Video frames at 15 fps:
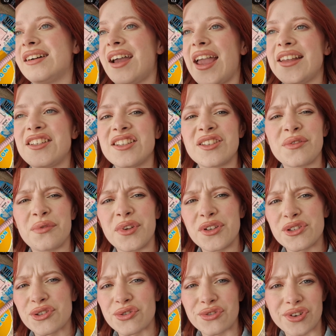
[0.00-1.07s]
it just
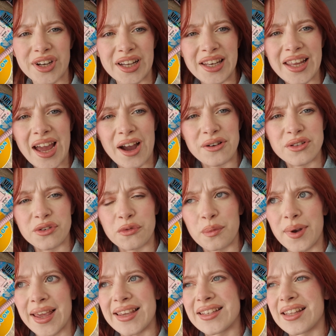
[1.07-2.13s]
feels really out of
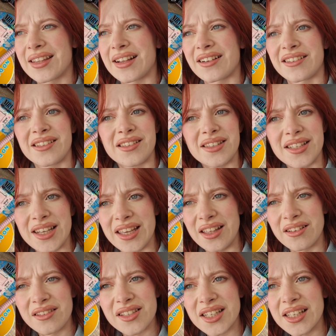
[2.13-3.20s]
place that there's
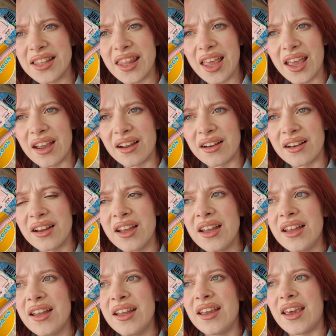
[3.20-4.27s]
teals in there.
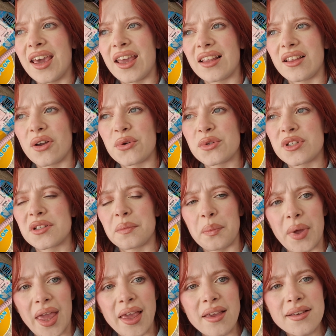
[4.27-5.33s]
And those
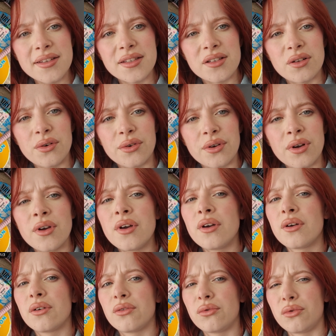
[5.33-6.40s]
pinks look
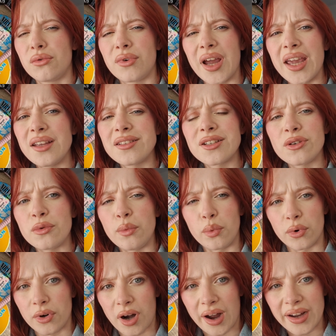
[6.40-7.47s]
way too
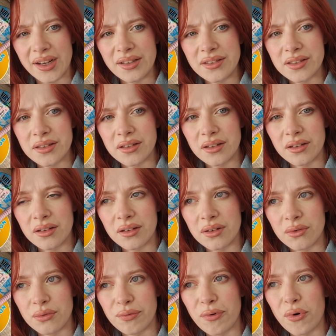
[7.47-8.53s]
bright
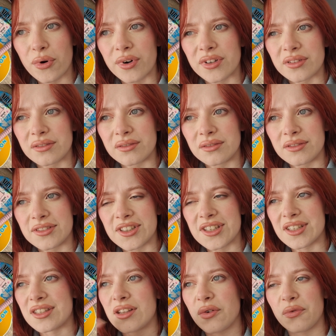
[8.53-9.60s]
for
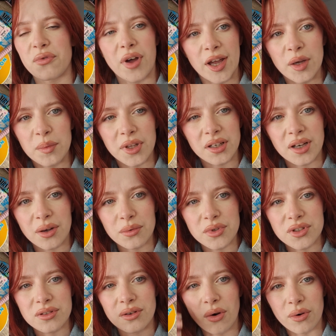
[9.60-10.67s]
just the vibe that I
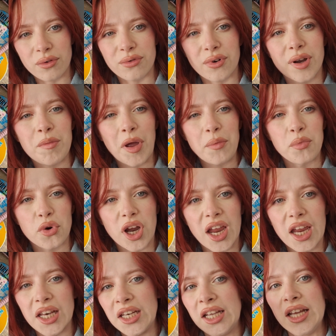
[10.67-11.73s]
was going for in my
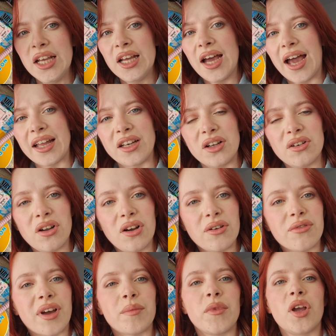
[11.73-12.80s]
brain. I don't know if
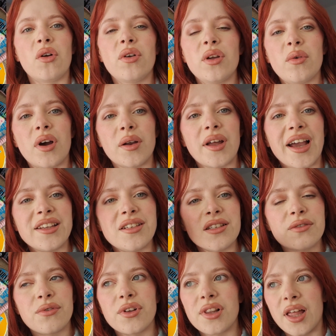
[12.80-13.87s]
I'm the only one. I just
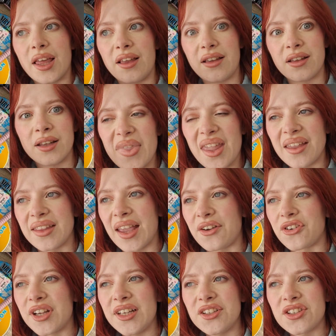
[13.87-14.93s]
feel like they
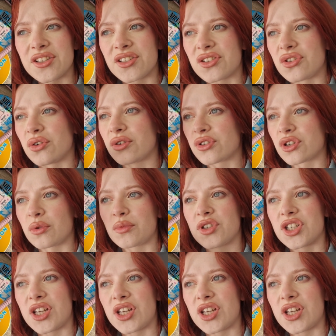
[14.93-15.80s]
really just took some